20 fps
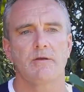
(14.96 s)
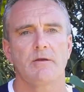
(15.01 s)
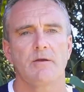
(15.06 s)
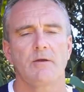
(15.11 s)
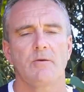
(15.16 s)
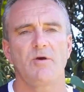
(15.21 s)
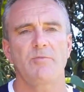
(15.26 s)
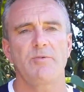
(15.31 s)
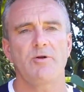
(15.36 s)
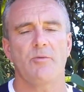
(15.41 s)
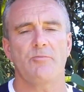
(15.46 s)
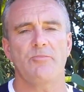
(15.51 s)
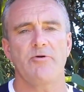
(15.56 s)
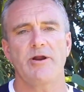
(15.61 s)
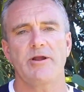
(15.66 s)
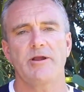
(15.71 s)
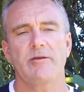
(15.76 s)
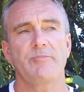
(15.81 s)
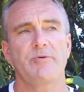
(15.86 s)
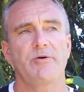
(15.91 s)
We've been
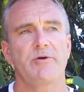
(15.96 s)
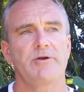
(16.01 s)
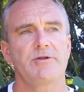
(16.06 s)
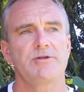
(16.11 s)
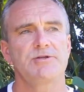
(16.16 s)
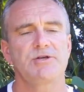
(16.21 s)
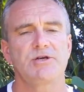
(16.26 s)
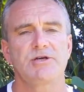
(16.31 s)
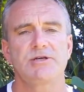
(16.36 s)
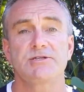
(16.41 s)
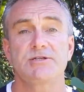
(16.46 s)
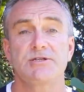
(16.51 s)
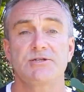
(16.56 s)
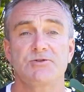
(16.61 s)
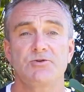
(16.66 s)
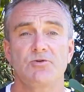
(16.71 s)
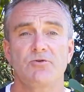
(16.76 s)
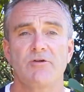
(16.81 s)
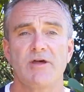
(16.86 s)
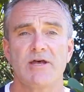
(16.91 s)
operating in PNG since
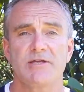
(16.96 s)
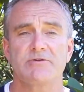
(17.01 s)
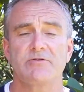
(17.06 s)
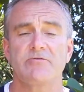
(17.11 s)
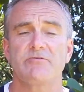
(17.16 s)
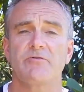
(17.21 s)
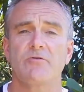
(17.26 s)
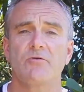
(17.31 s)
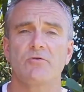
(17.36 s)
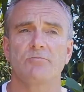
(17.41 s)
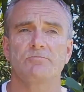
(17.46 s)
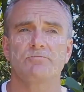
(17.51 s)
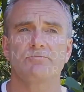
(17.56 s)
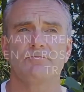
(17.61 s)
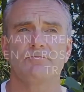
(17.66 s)
2004.